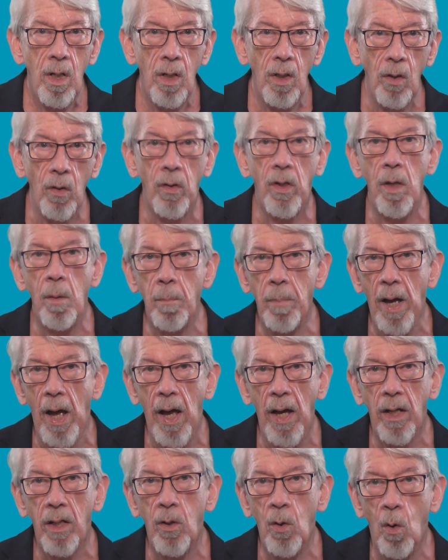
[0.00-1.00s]
Looking
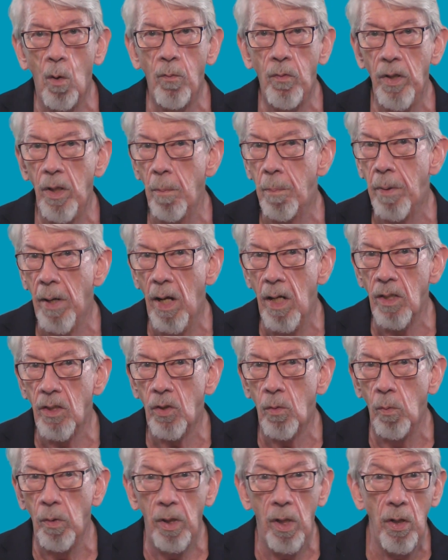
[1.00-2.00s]
back over the
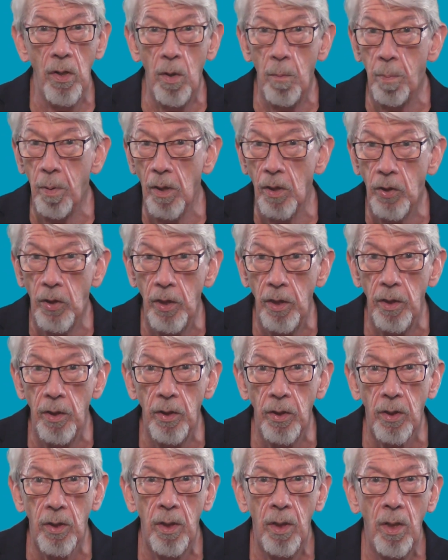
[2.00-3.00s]
past 100 plus
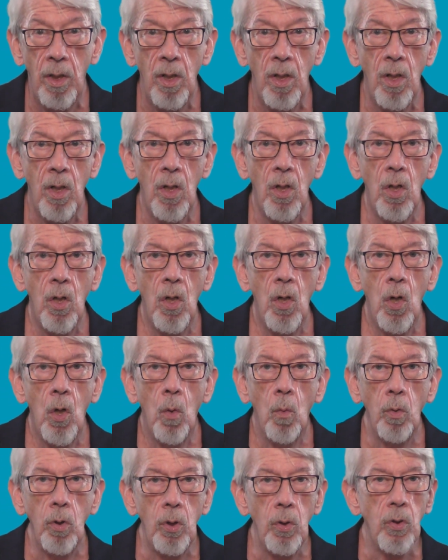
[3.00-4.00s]
years,
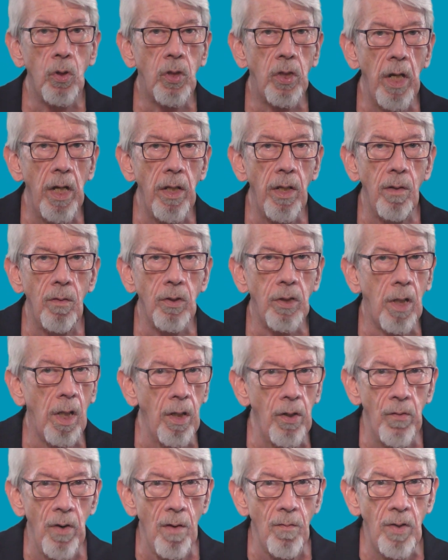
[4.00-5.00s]
would you say there is
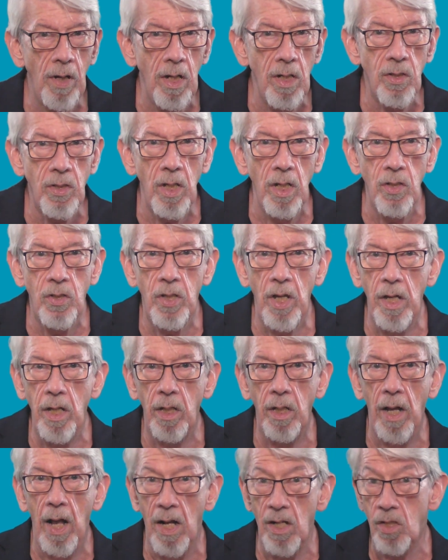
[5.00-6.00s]
clear evidence that
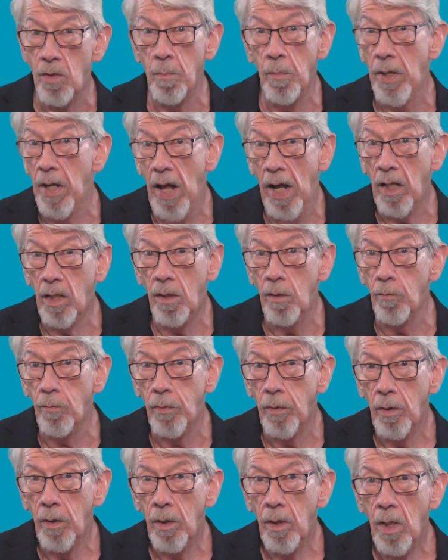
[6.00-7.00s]
Satan hasn't been active
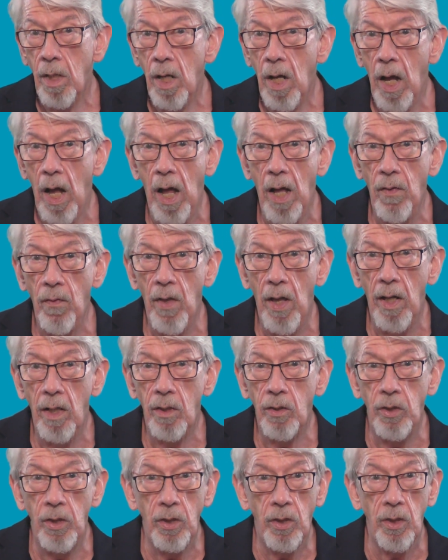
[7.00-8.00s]
and that
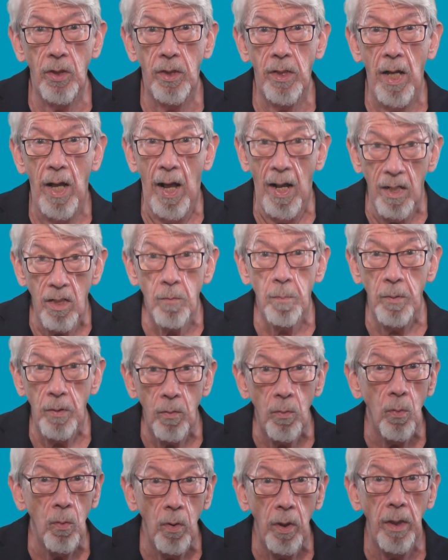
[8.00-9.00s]
Jesus has been
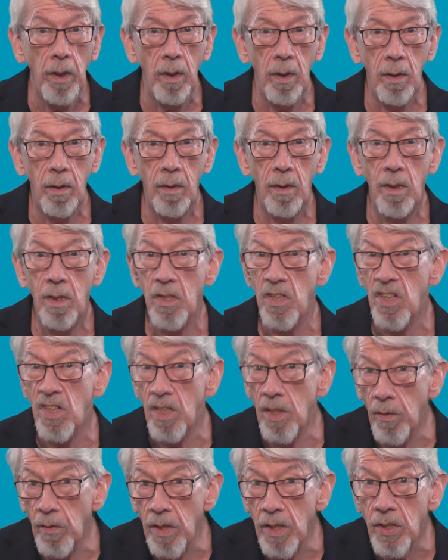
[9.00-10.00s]
ruling?
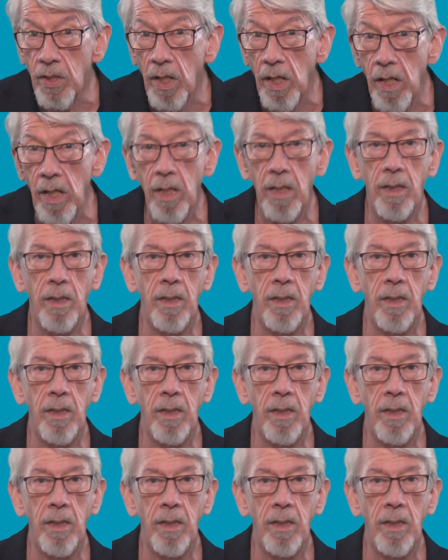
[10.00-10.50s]
Seriously?